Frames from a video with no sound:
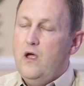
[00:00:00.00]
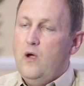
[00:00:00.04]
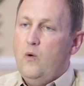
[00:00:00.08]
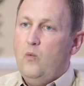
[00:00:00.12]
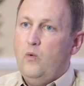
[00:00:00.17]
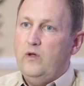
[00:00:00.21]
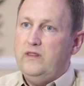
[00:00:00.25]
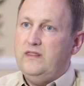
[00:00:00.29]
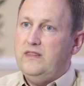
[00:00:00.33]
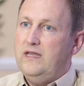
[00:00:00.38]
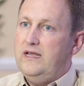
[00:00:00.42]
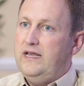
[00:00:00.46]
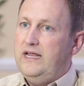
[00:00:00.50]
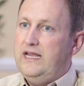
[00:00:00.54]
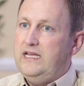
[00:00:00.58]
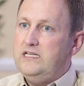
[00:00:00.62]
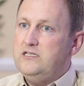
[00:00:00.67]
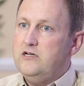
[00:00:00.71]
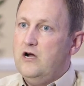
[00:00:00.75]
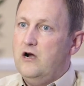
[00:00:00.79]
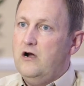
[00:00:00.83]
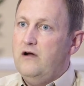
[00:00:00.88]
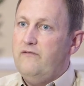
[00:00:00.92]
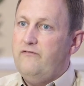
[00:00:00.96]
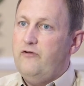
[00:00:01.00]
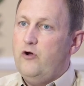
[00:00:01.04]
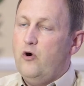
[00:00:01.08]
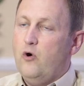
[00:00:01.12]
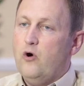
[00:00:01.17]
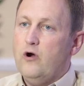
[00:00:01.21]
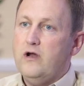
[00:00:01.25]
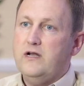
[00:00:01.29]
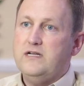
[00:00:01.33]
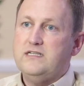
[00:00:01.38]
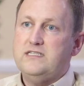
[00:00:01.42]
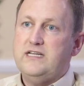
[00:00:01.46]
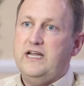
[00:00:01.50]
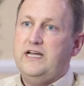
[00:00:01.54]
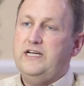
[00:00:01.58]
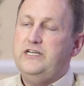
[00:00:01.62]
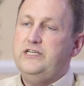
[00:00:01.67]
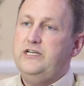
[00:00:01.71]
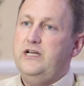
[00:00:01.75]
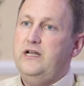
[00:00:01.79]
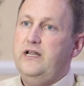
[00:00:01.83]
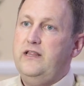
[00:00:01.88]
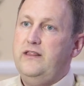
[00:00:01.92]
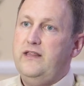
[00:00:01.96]
what the needs are of your
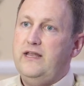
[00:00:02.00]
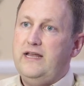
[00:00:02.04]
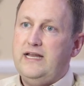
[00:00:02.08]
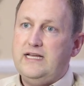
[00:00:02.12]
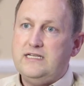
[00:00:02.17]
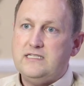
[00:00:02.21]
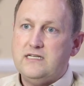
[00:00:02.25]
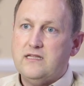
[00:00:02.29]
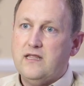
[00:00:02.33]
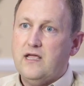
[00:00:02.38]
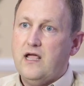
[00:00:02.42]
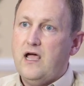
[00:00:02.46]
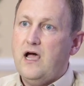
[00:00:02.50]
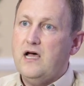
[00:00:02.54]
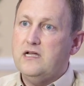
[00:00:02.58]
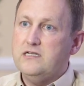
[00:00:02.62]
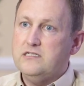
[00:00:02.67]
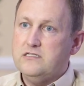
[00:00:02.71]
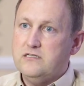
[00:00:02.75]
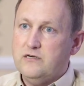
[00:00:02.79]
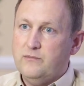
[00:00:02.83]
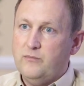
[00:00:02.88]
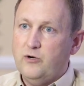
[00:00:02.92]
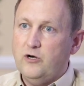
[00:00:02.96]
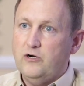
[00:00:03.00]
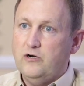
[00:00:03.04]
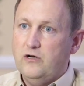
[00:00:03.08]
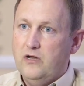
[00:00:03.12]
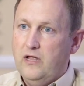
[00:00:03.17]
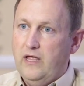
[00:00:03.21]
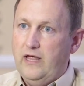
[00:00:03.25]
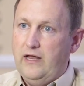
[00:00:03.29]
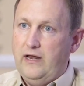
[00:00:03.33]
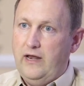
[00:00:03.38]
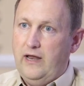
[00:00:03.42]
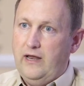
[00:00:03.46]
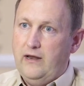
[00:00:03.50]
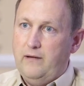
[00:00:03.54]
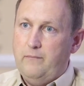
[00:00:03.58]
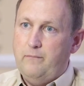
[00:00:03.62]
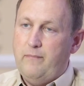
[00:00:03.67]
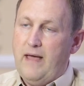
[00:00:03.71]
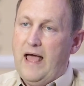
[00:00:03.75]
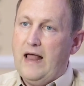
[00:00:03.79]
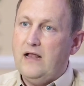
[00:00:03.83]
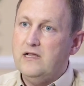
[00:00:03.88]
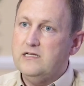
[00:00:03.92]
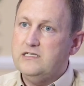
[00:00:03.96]
organization and the needs of the customer, and, and
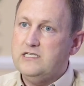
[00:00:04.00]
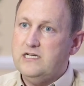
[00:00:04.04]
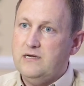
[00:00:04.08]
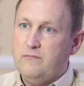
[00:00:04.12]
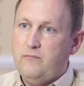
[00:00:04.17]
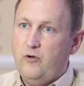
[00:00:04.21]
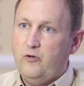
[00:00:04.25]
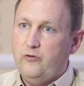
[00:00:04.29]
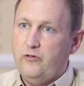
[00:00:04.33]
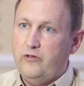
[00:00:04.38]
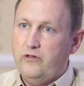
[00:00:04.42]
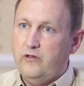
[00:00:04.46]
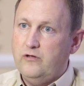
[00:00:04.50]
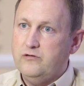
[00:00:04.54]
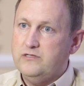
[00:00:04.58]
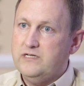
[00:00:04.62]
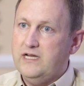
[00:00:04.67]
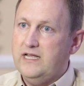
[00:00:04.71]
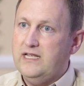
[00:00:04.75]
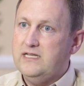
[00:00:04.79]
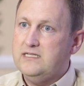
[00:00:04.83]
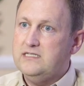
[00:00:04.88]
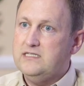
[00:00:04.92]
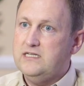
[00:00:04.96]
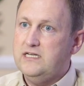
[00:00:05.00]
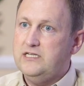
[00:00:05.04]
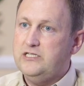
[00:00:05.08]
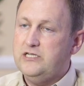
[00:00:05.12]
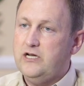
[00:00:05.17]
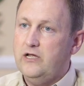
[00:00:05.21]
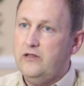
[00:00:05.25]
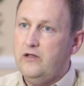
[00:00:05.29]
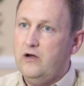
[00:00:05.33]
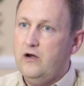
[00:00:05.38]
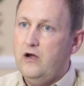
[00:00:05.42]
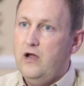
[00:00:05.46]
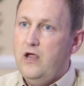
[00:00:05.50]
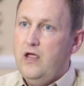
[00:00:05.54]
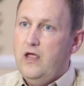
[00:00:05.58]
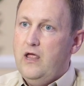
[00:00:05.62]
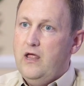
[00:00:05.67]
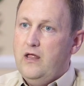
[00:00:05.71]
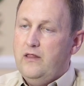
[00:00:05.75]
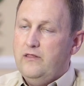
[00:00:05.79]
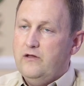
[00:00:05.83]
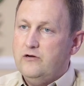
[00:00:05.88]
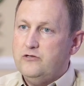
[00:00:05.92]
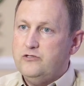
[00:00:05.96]
balancing both of those against each other.
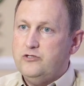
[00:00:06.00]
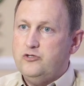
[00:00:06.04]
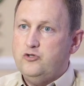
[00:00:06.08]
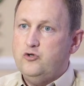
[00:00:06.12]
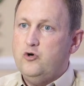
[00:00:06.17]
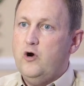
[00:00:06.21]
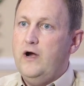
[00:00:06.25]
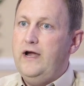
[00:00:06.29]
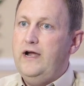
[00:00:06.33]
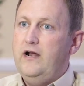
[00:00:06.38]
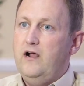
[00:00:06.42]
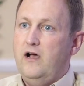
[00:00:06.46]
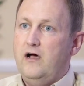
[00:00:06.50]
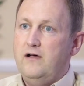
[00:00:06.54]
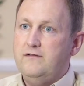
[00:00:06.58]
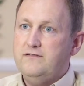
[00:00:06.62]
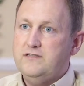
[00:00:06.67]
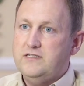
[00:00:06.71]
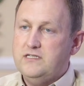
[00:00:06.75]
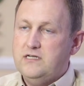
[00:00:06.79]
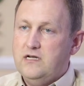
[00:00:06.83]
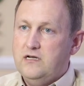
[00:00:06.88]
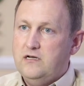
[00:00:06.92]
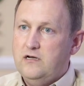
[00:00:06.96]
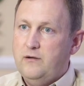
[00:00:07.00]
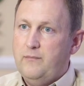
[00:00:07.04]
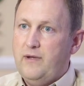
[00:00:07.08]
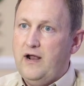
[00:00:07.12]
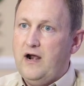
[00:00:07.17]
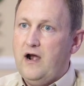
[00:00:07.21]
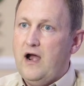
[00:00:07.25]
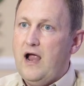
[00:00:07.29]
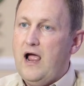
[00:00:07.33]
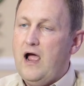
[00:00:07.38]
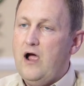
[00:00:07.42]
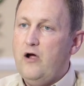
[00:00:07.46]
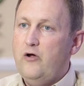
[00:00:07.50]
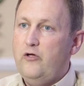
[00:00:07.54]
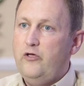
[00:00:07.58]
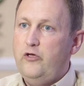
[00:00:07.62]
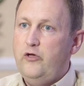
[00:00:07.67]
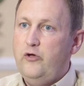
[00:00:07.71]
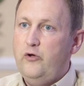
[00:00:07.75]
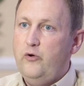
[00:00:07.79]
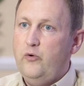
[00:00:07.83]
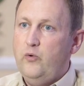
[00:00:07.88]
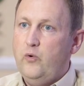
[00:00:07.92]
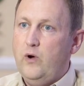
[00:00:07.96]
There's trade-offs, no matter how
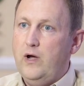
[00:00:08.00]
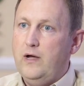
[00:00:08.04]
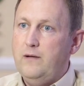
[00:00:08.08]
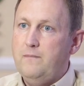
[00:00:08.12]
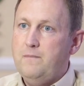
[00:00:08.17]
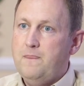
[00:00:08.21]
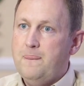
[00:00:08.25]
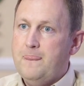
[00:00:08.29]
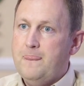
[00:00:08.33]
you uh,